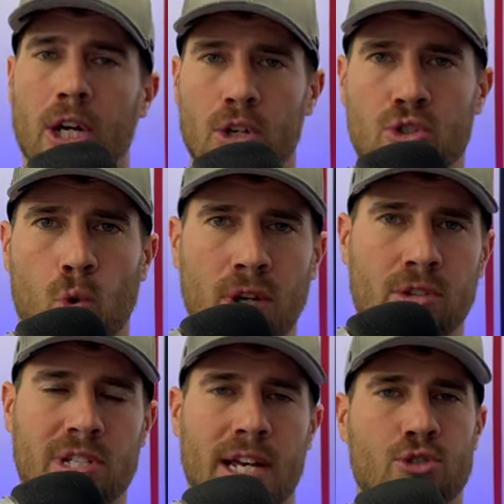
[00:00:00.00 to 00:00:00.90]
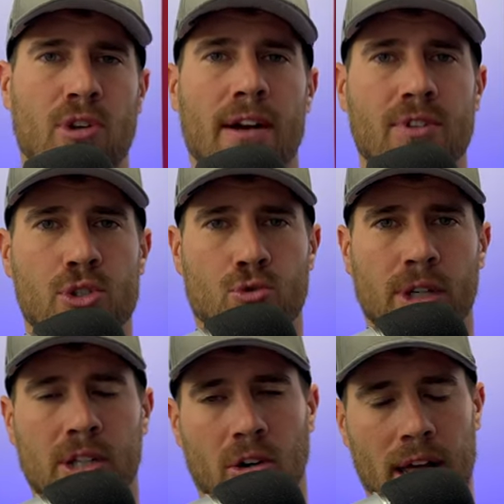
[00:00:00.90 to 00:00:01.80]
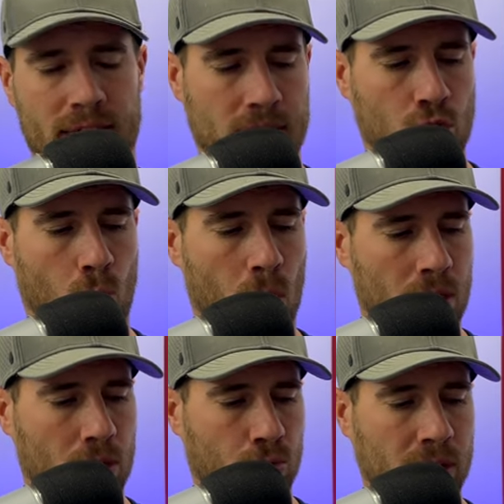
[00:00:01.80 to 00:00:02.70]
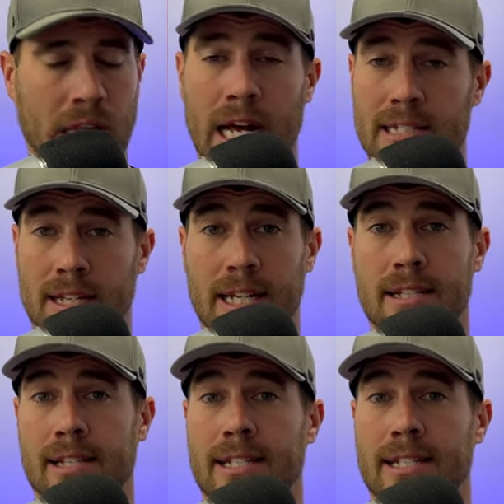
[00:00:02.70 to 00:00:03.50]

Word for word: So when you test drive this Regal, I think you'll want to realize that it is a